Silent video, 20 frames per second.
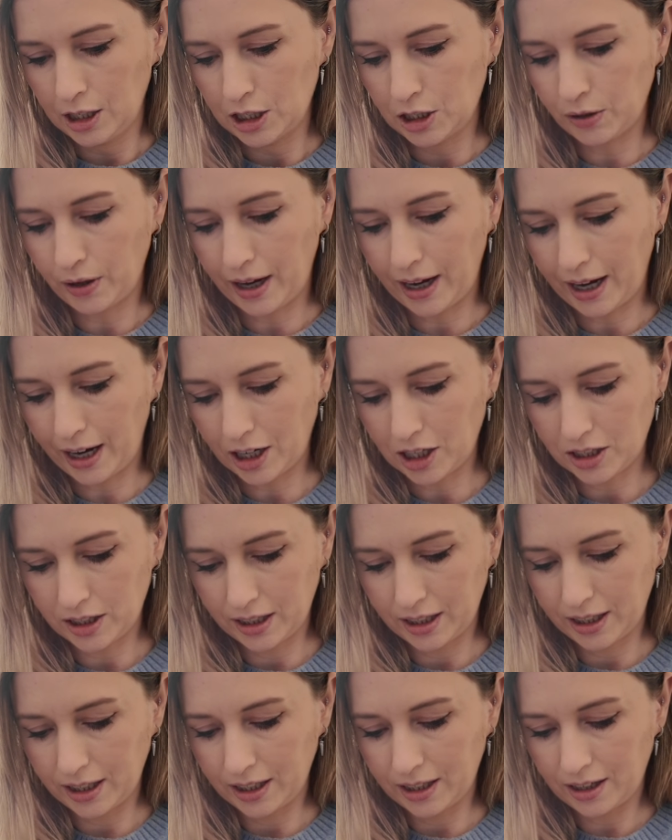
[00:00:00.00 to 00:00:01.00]
So I
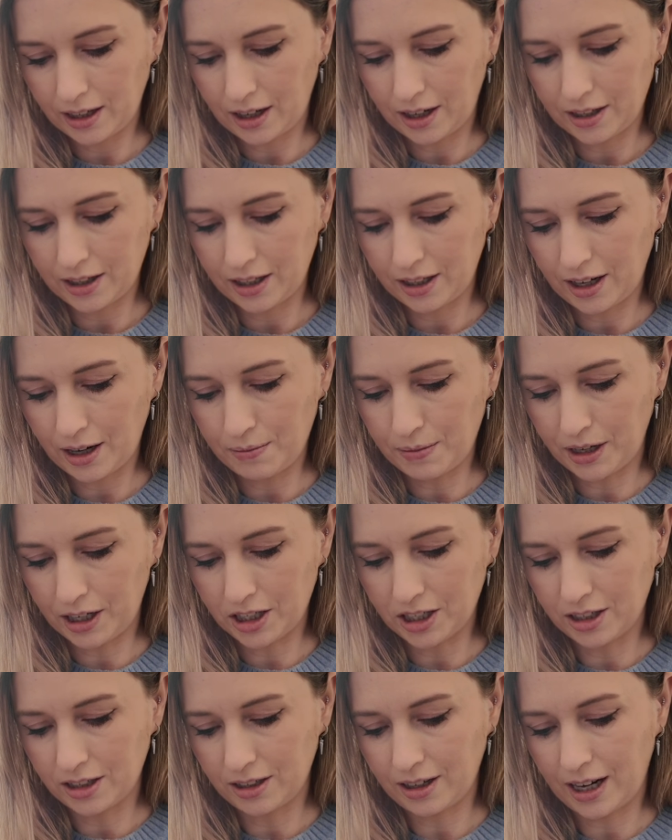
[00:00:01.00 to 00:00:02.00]
think I
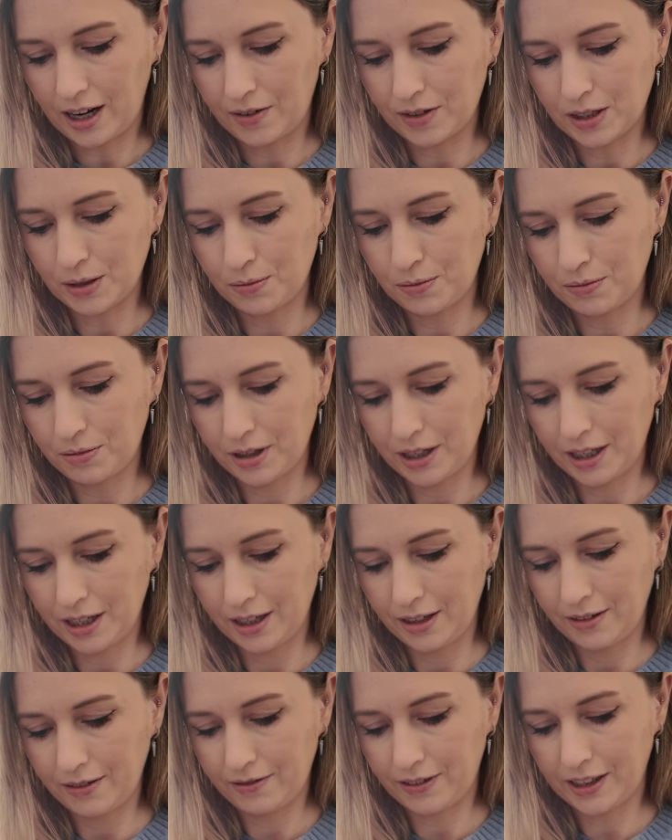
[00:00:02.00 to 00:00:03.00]
mentioned it, I have some
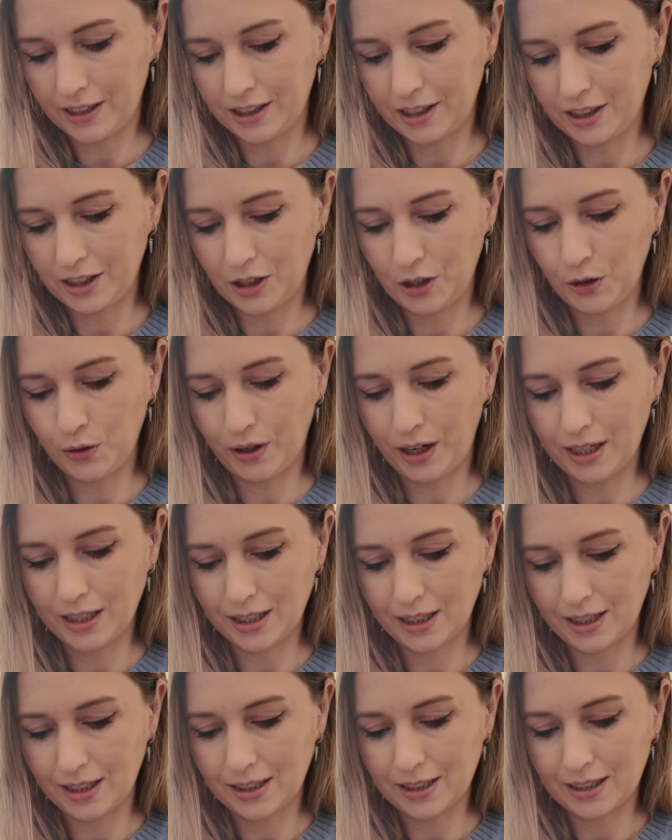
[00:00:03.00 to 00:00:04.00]
pretty fun new
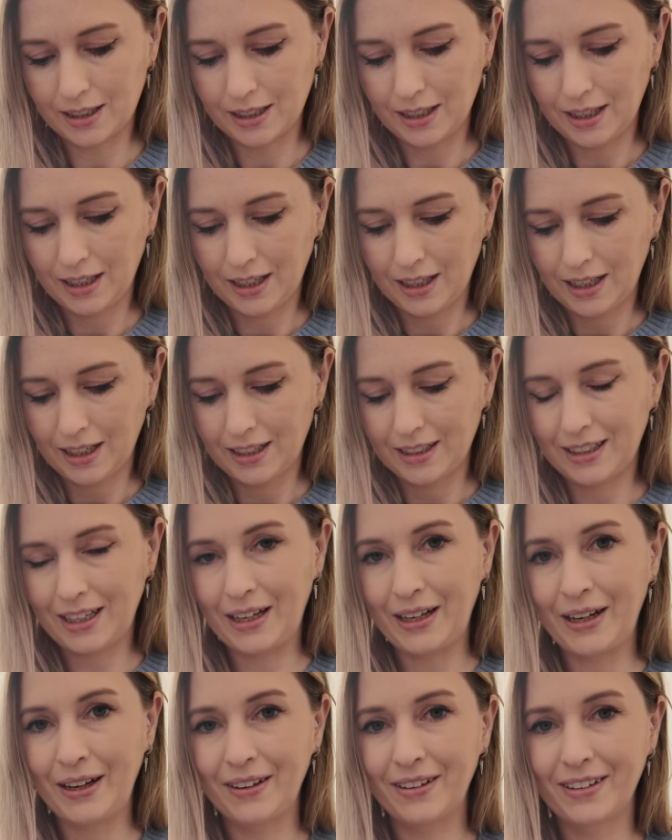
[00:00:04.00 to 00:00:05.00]
ideas
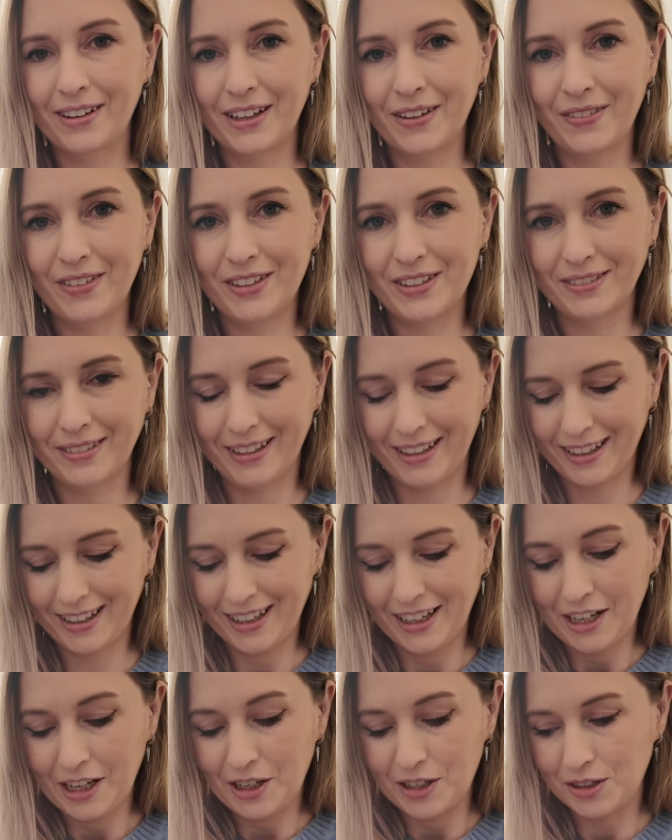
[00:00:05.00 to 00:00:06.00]
that I'm going to be
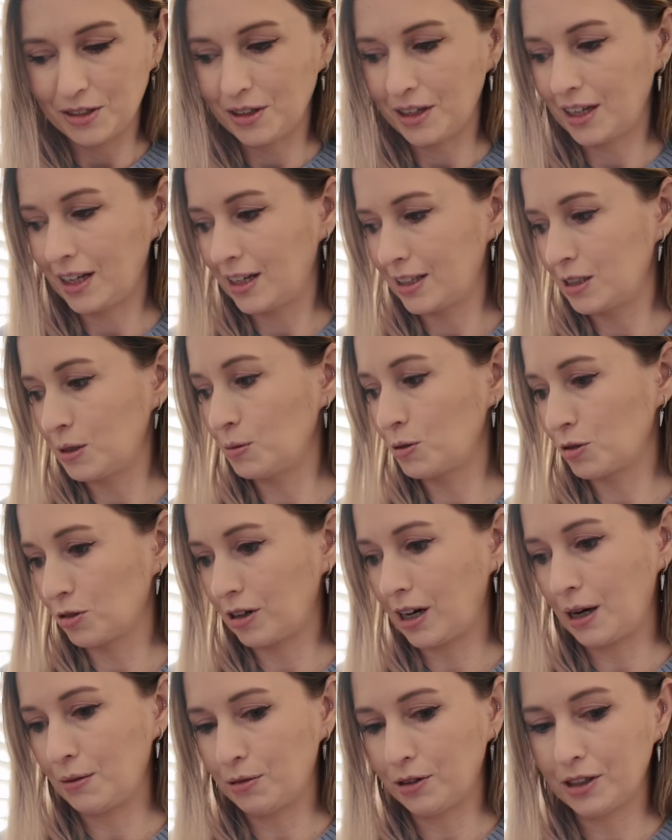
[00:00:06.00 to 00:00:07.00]
doing. So
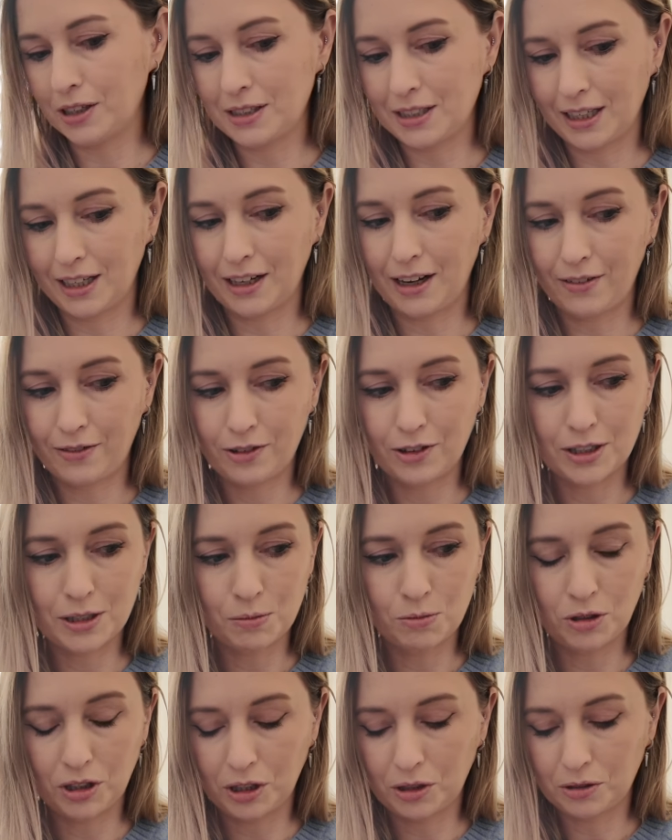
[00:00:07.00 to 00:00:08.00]
subscribe. Honestly, I've got
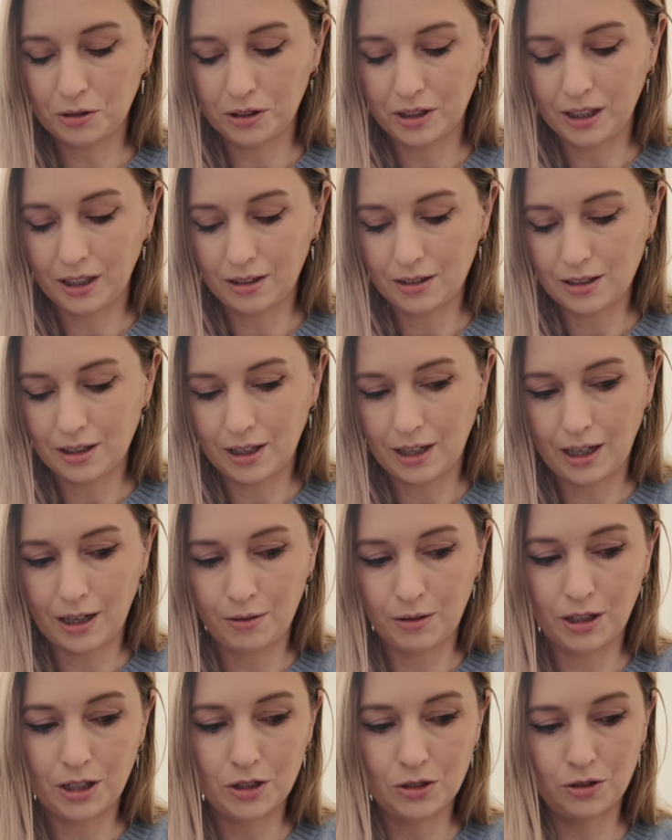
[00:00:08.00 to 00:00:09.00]
some really cool things that
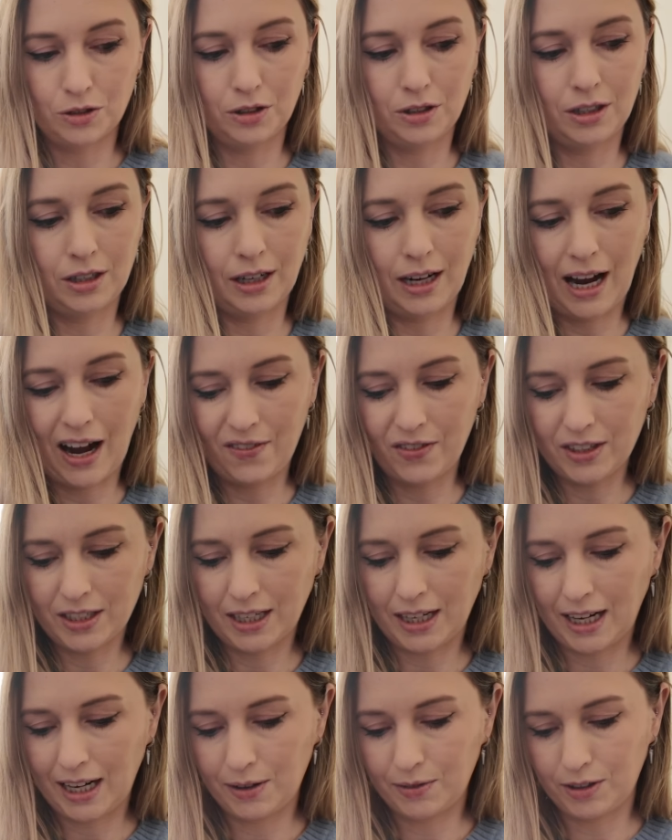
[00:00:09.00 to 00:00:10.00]
I want to do that I haven't
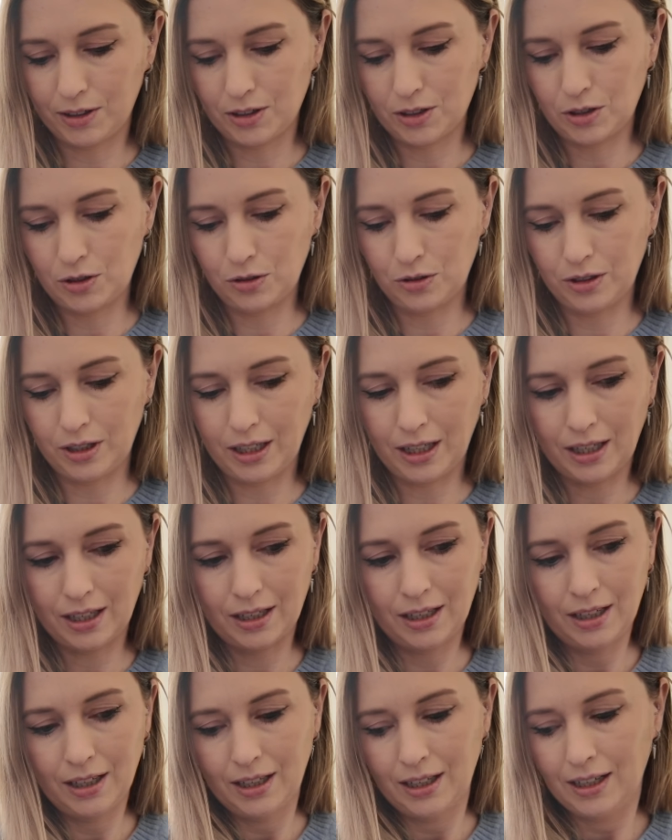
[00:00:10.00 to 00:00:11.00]
seen anyone else do
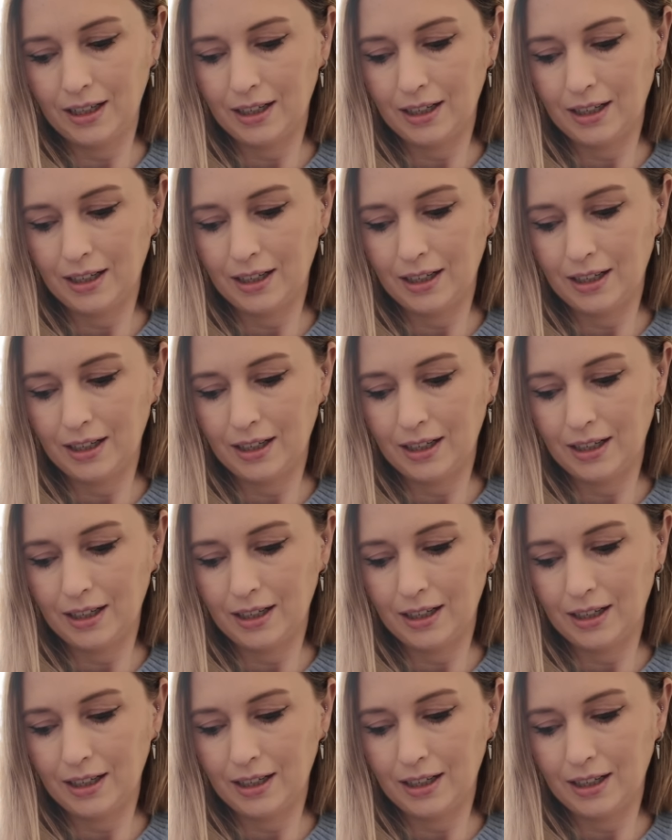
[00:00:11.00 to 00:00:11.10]
yet.